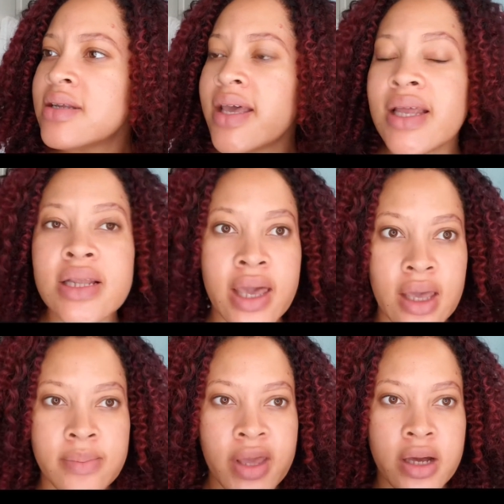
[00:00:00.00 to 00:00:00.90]

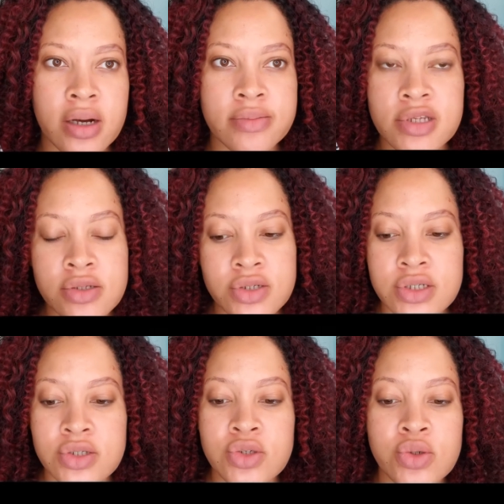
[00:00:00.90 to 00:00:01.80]
NK Makeup. These are
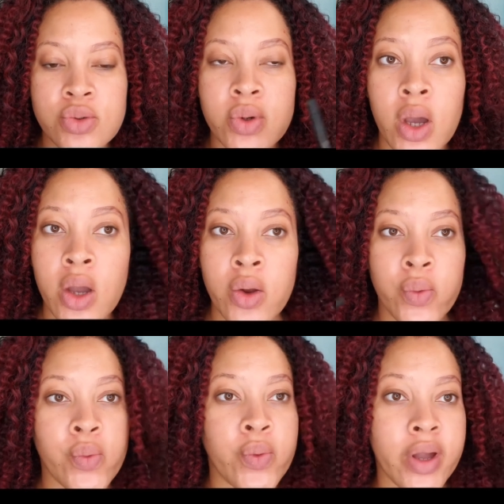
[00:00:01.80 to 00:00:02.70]
just two
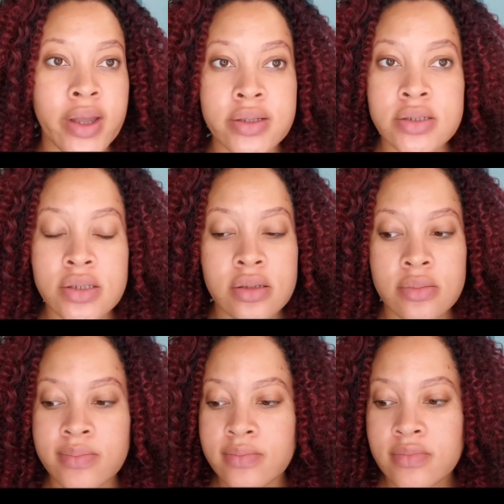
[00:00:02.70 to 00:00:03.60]

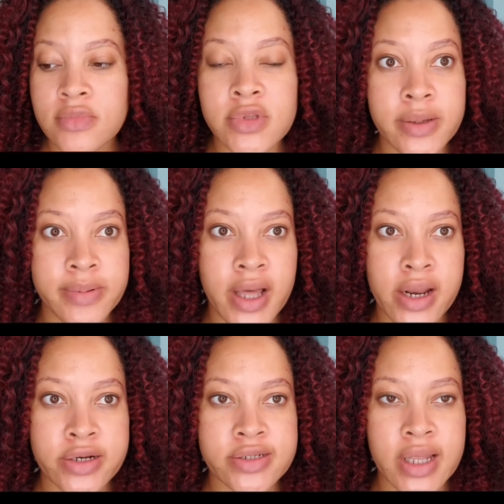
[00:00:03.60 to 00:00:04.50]
random lip
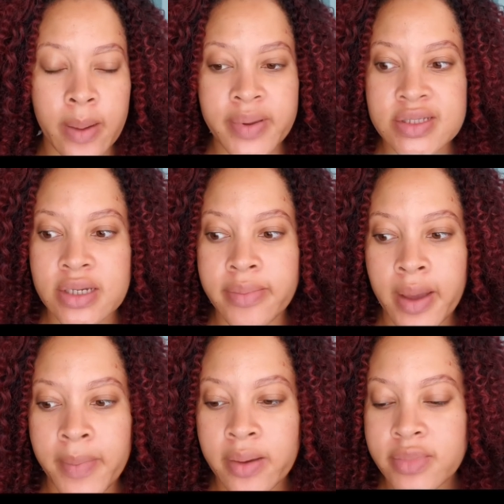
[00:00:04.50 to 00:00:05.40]
liners that I picked up
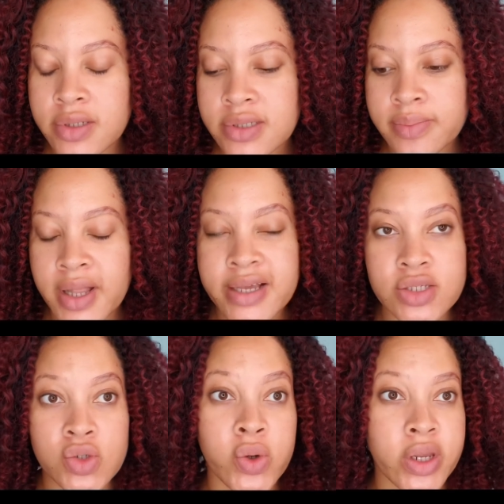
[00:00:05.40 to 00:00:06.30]
at my beauty supply
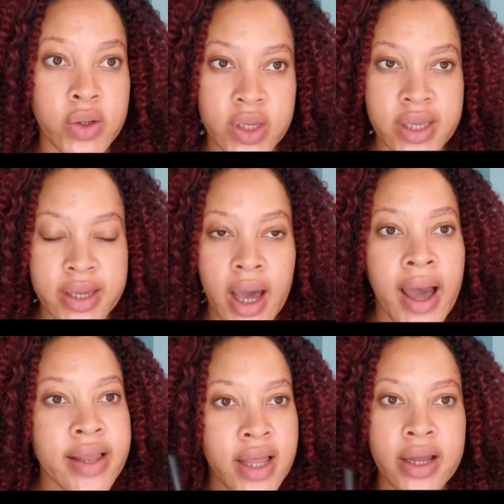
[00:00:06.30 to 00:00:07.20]
store. You can get
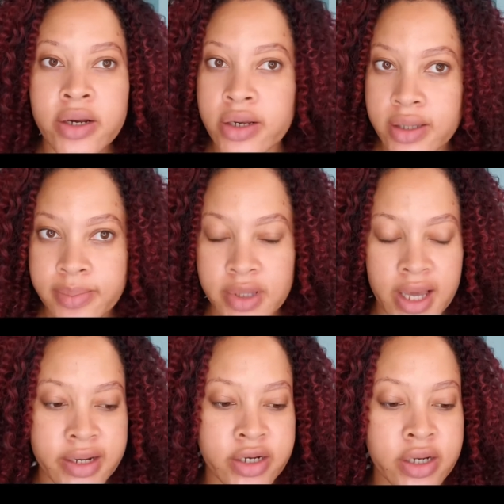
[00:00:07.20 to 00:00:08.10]
eyeliner, lip
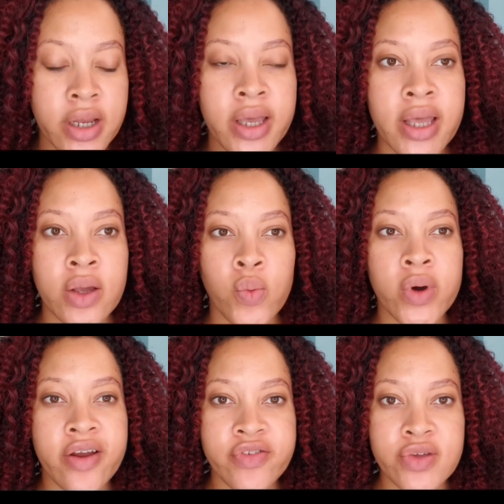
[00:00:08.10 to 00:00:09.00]
liner,
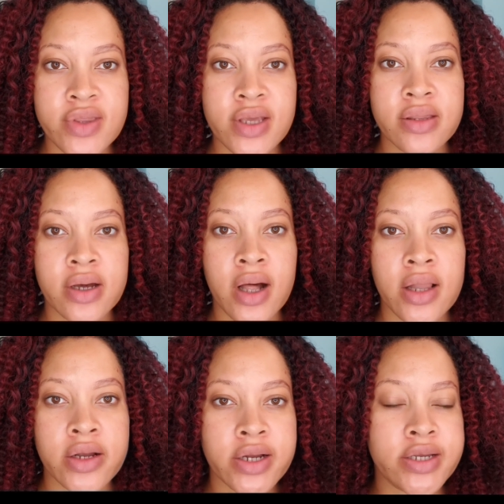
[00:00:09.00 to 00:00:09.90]
whatever you think the
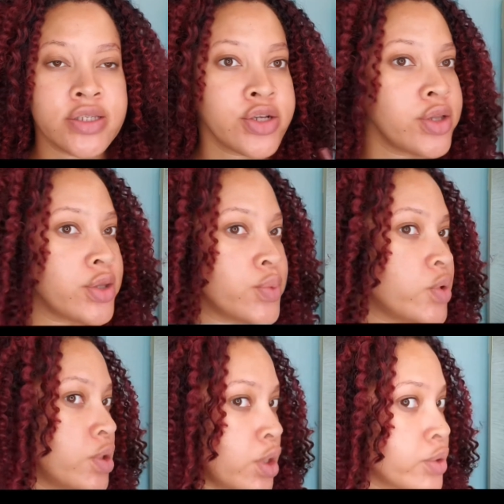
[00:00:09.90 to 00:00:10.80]
color is
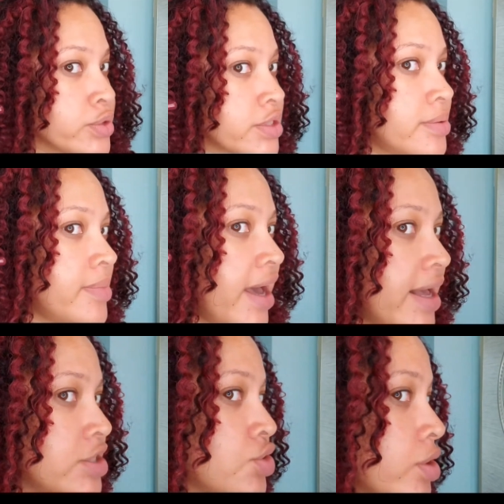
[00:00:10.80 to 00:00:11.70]
will closely match or